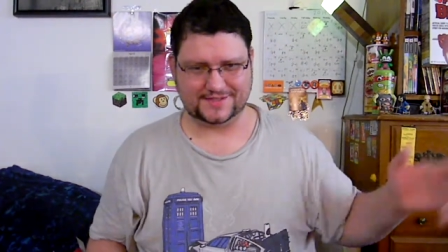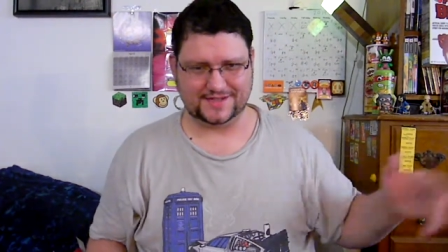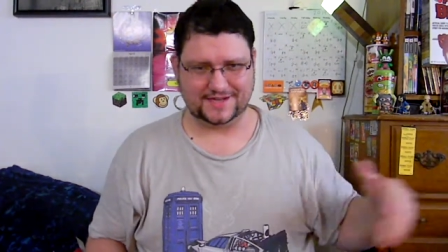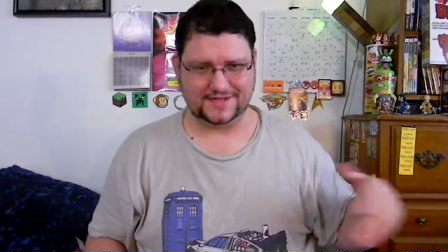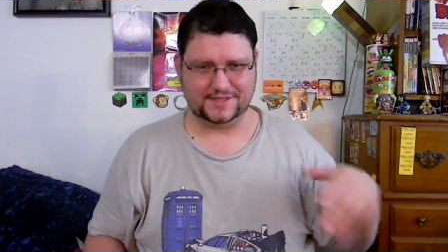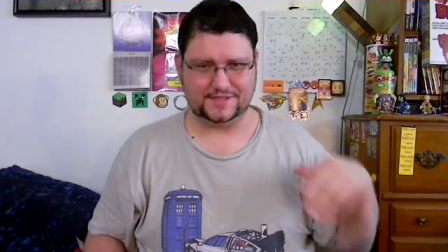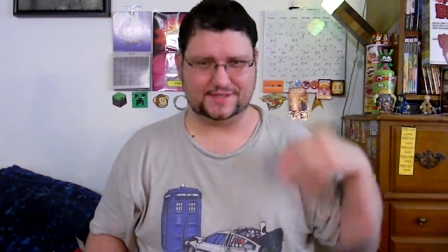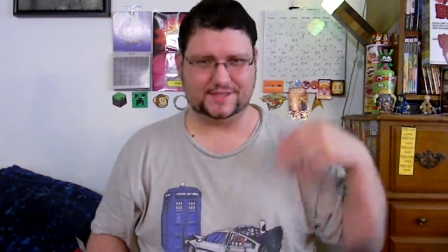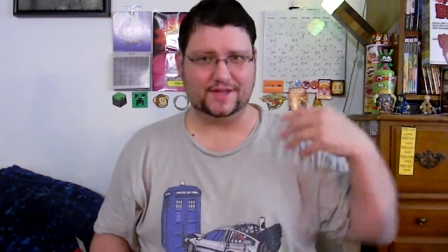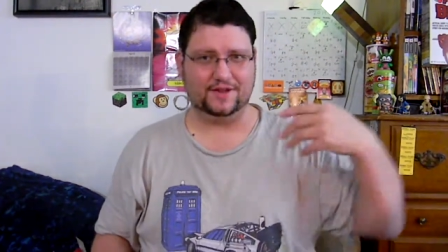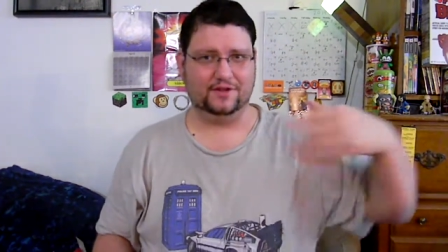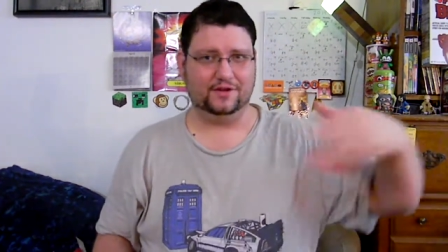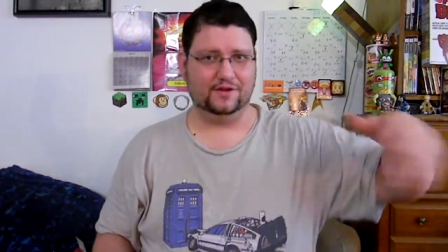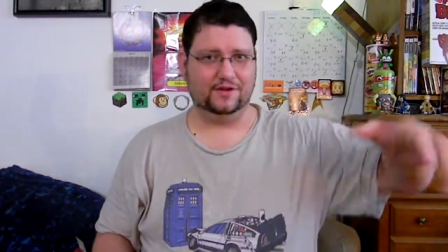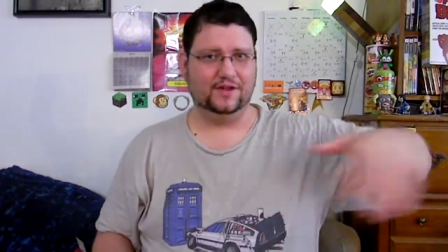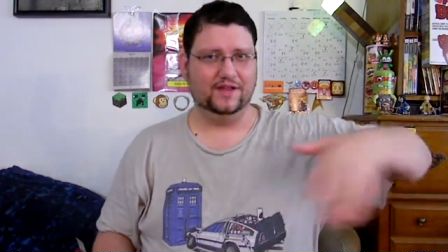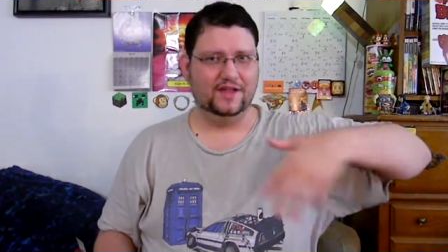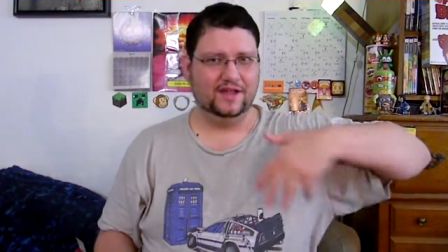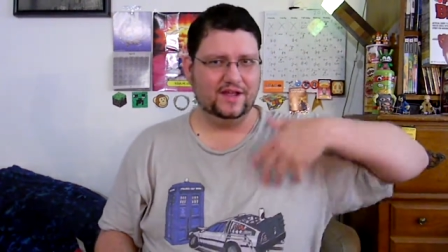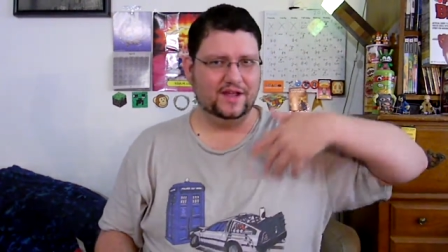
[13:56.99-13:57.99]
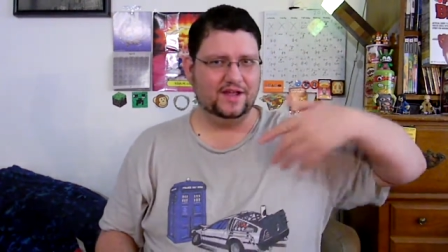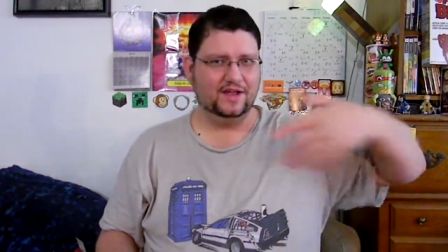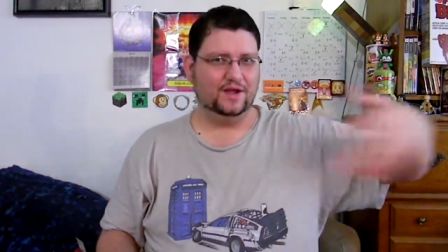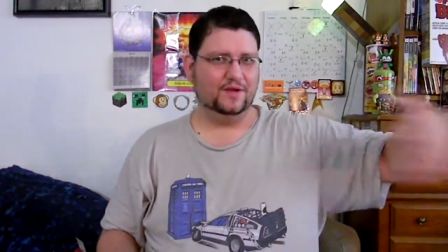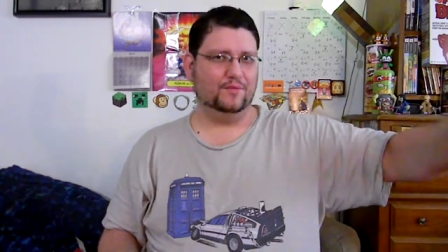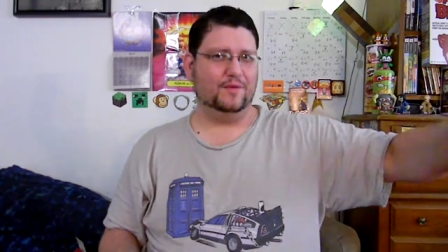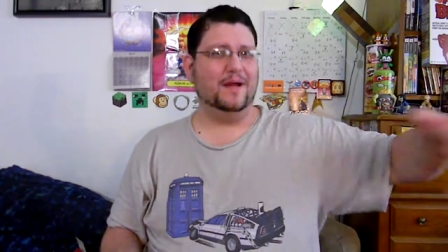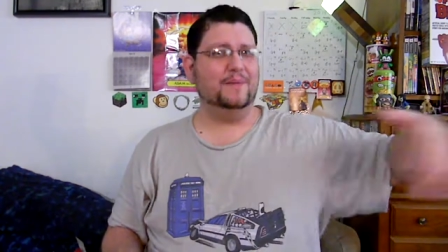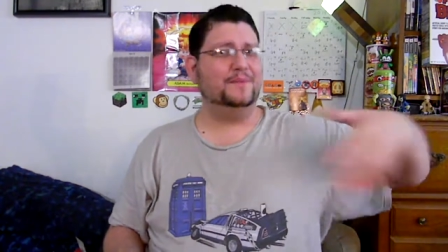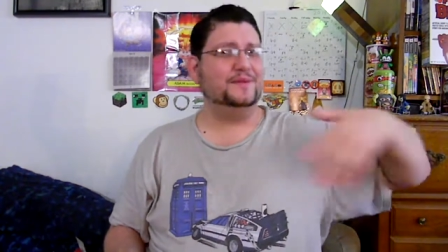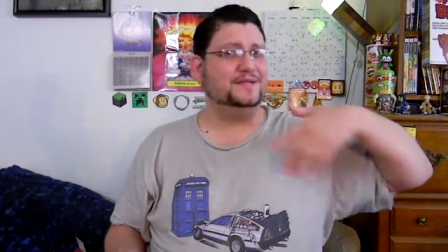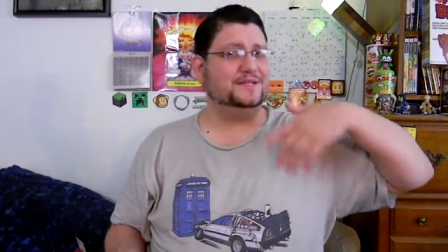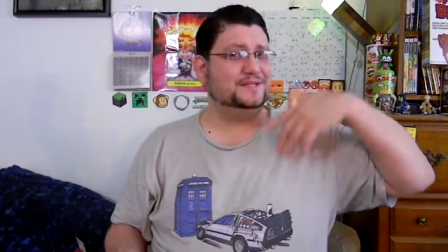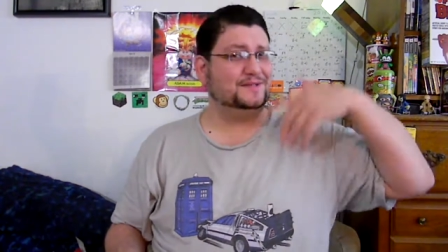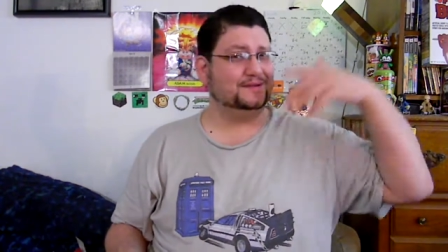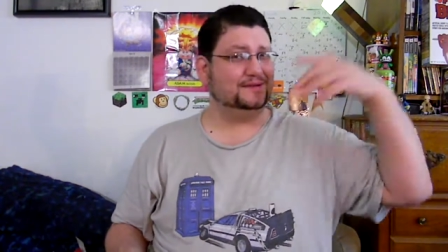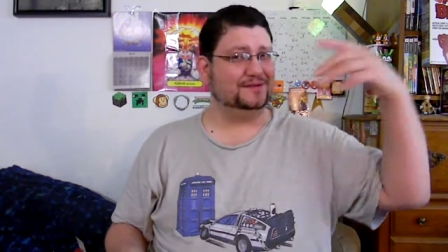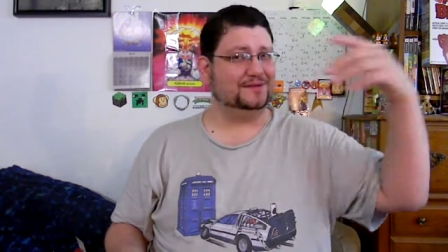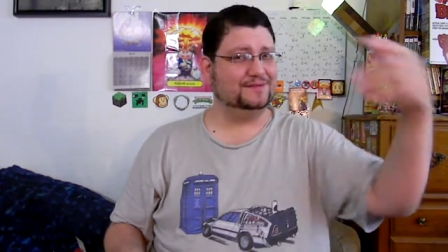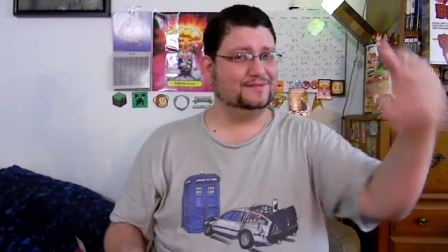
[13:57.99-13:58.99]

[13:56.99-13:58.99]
like, sell weapons and